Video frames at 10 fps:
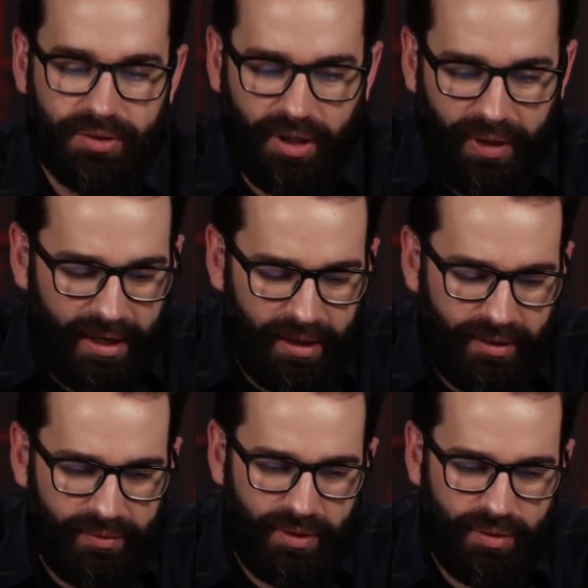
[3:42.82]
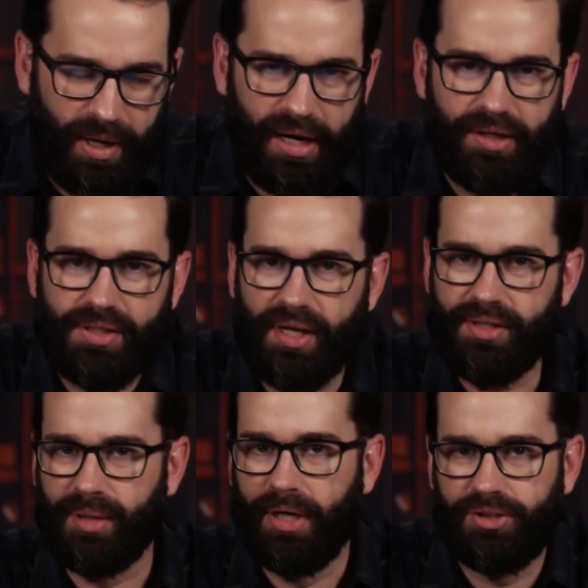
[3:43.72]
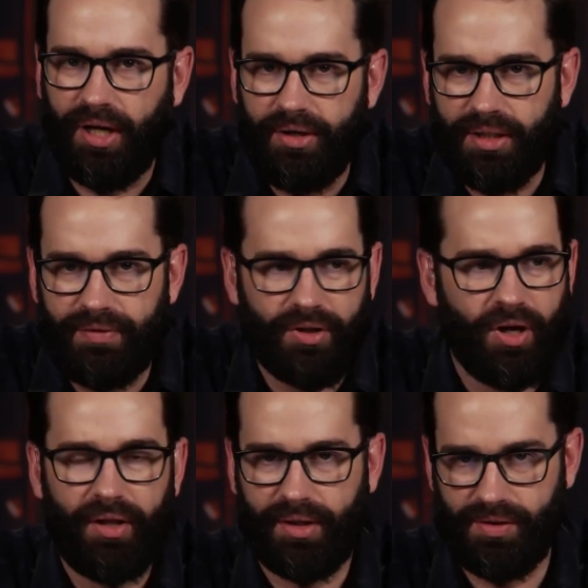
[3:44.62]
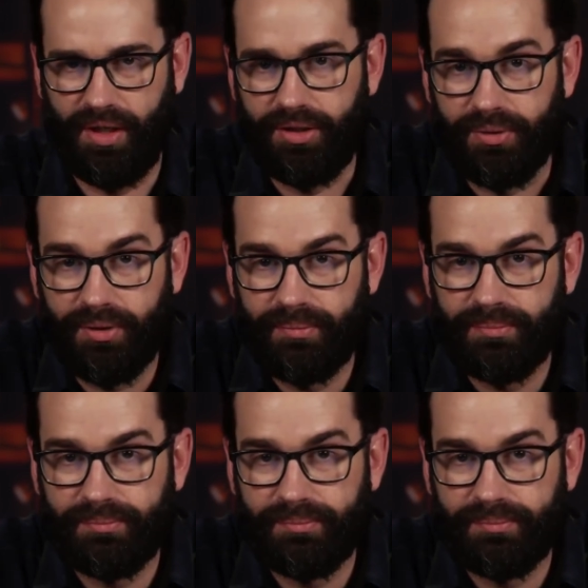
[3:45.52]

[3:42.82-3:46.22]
So I don't, no matter how you slice it, I'm not sure how you can even call it consensual.